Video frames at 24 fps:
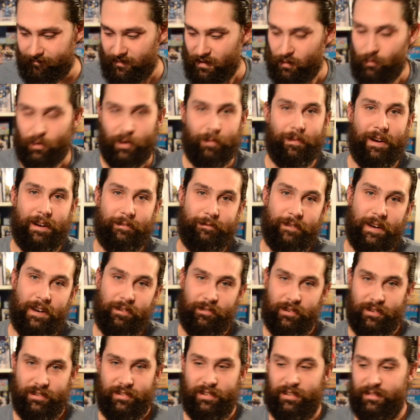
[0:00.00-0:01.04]
one of my
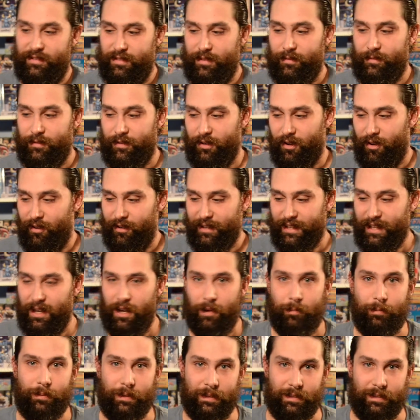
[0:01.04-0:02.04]
favorite systems growing up.